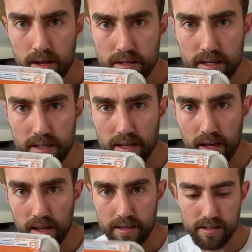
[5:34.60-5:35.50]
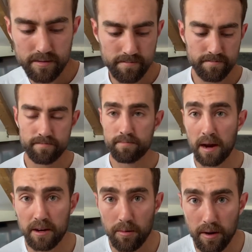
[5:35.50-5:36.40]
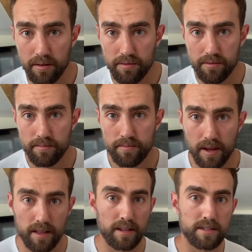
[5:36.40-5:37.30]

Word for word: 6 eggs, microwave. Get that